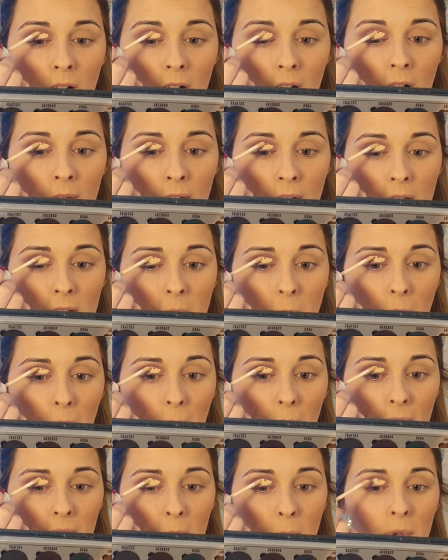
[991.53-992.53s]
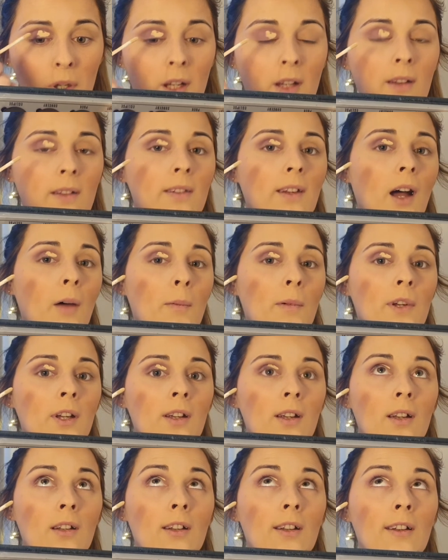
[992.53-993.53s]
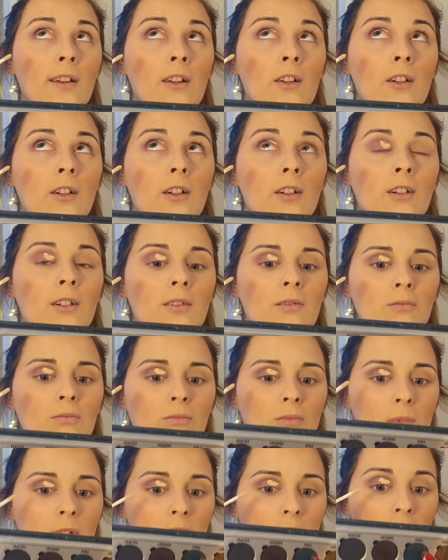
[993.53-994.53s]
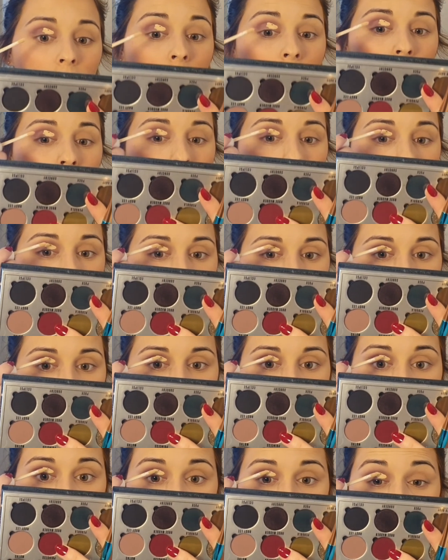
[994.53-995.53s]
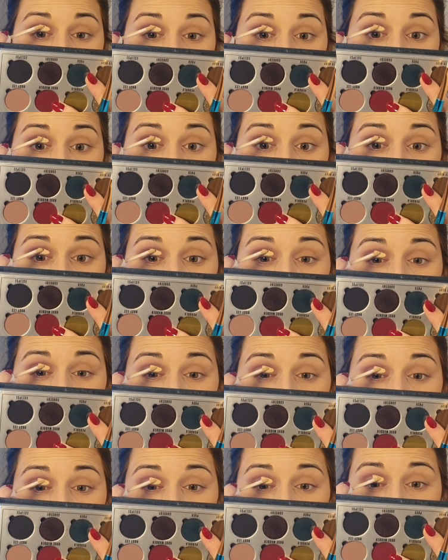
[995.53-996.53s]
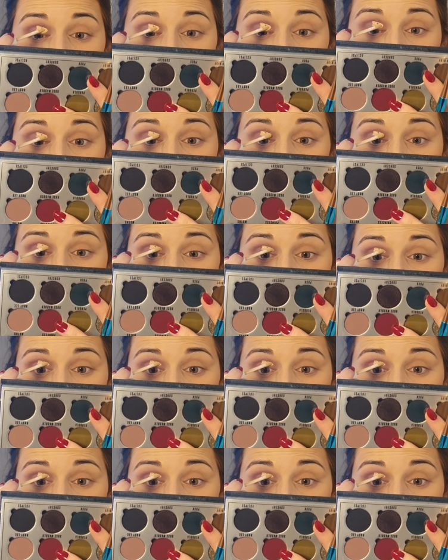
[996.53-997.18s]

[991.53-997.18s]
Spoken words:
I feel this way where you put it, dab it, and then look up, so then you know exactly where like your eye keeps